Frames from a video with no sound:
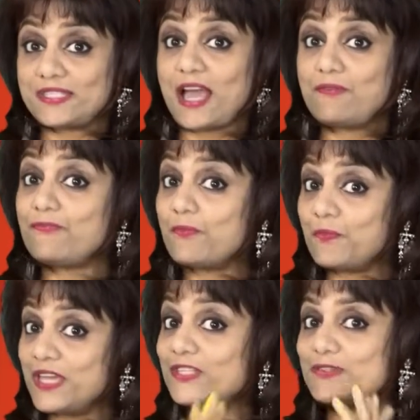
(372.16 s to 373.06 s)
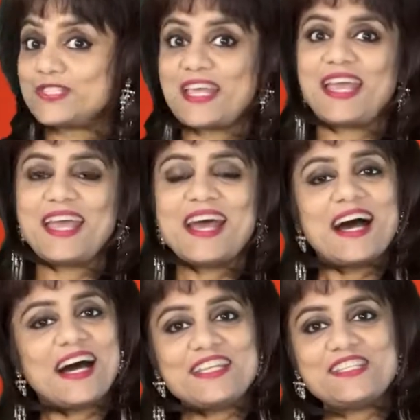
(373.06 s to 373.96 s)
time for me to say,
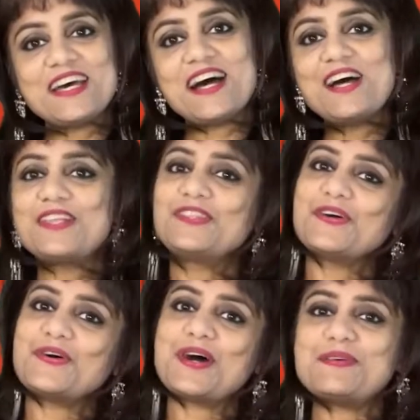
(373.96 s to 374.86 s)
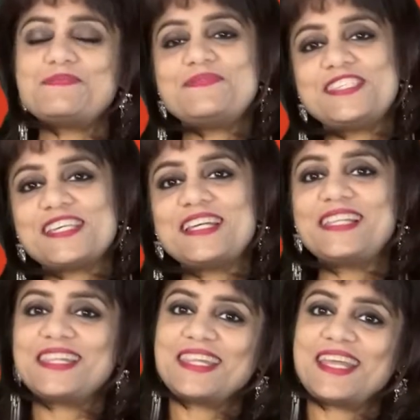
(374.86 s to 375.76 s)
Acha, to hum
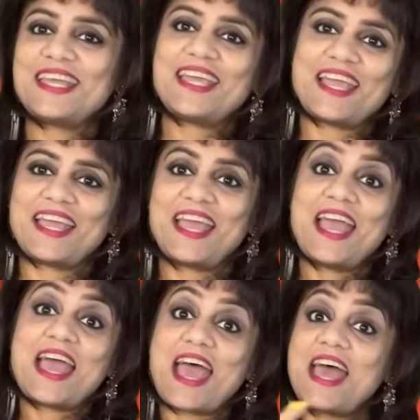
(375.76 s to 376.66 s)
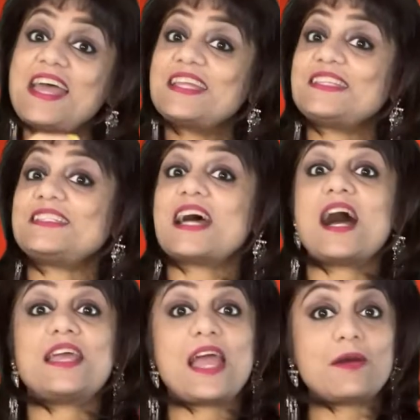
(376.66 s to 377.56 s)
chalte hain. And
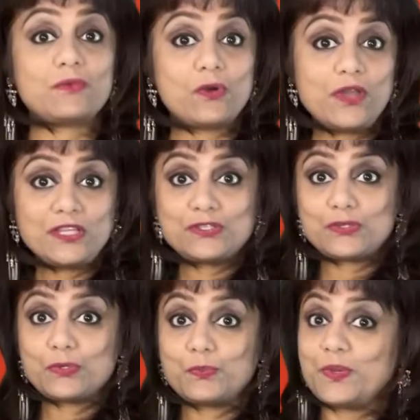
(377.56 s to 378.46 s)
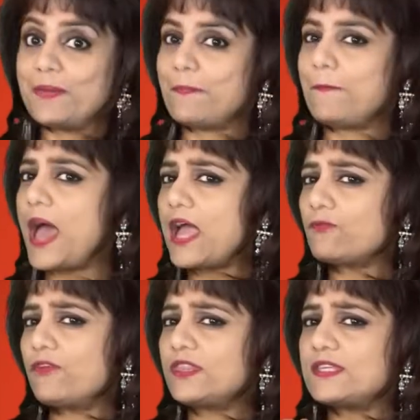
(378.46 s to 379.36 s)
I am going to be
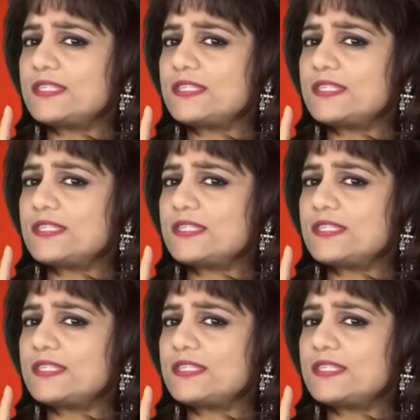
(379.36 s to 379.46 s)
back with the